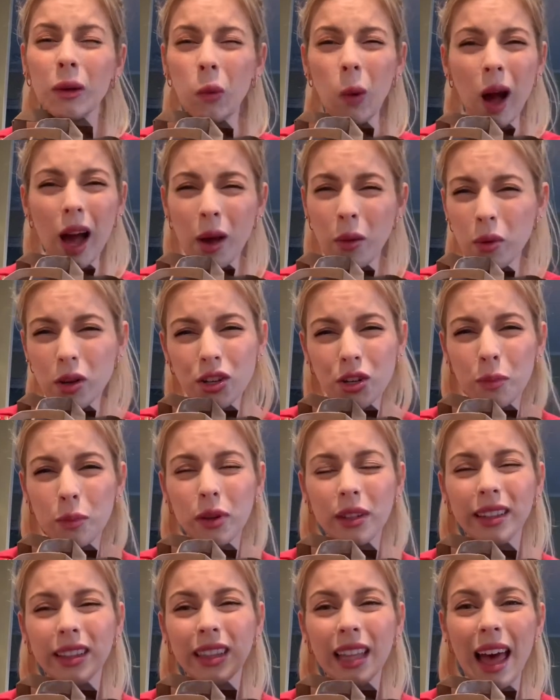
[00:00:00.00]
Why would you
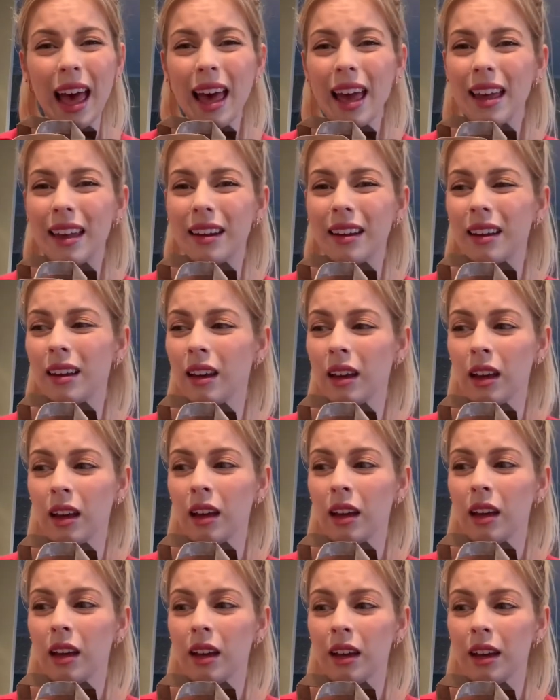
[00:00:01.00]
put lead
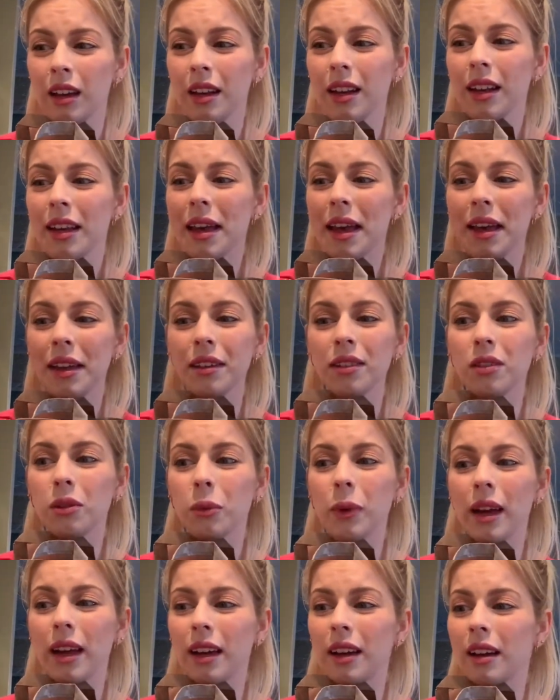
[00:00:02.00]
in a candle
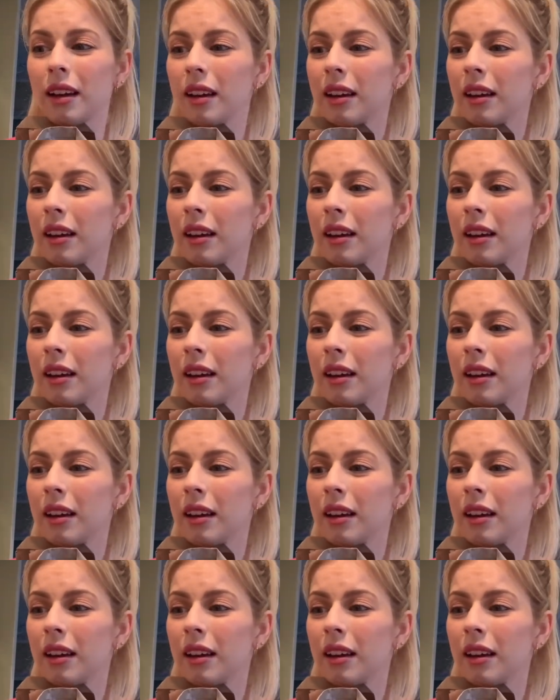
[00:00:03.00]
wick?